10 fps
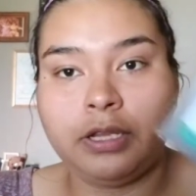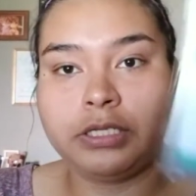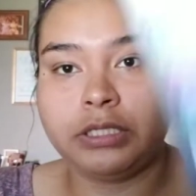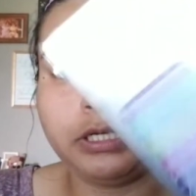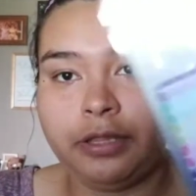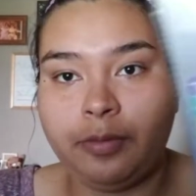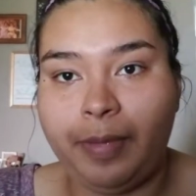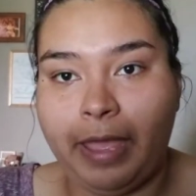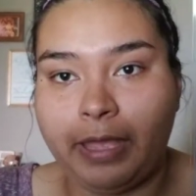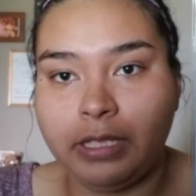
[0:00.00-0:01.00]
Here's another
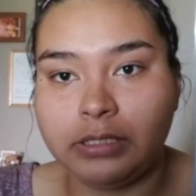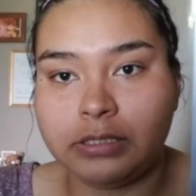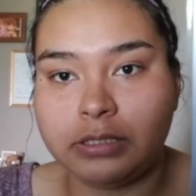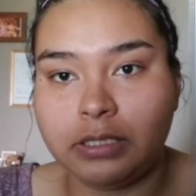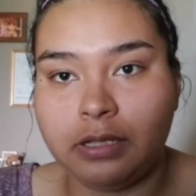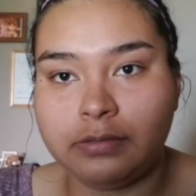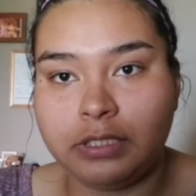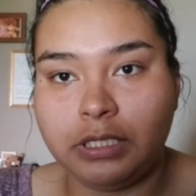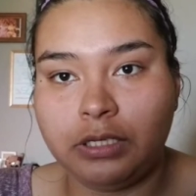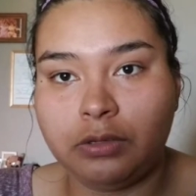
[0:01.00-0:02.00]
packet of
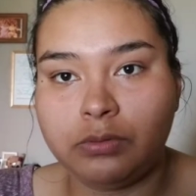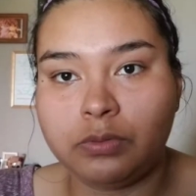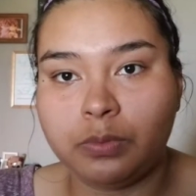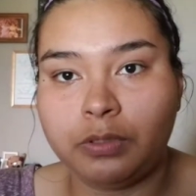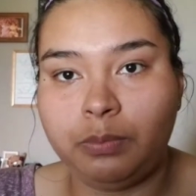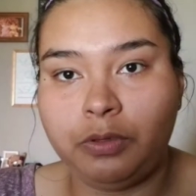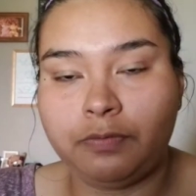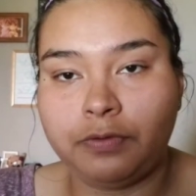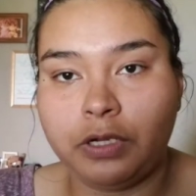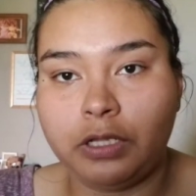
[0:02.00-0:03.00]
sticky notes with
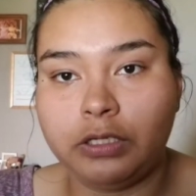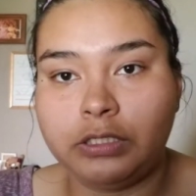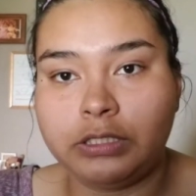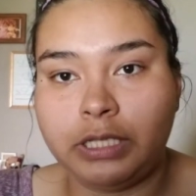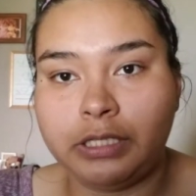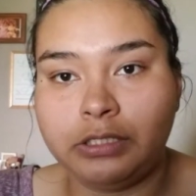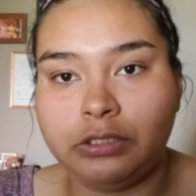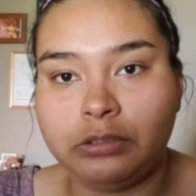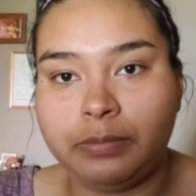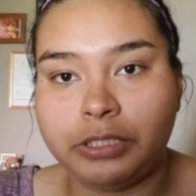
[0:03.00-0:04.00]
beautiful colors and
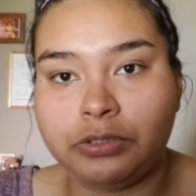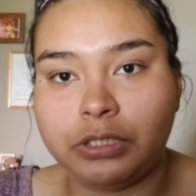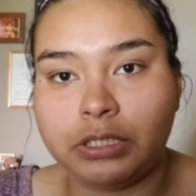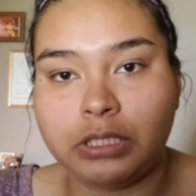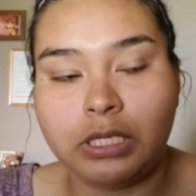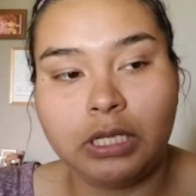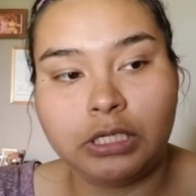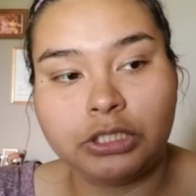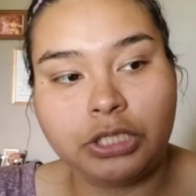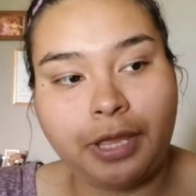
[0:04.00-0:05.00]
geometric
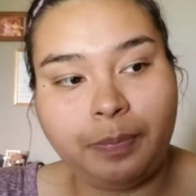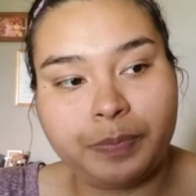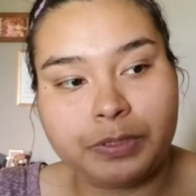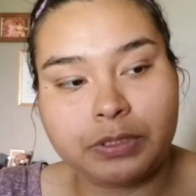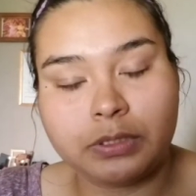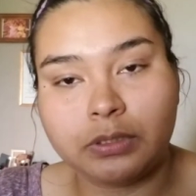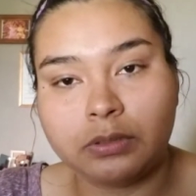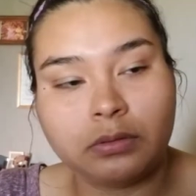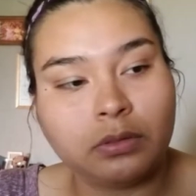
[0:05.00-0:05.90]
shapes,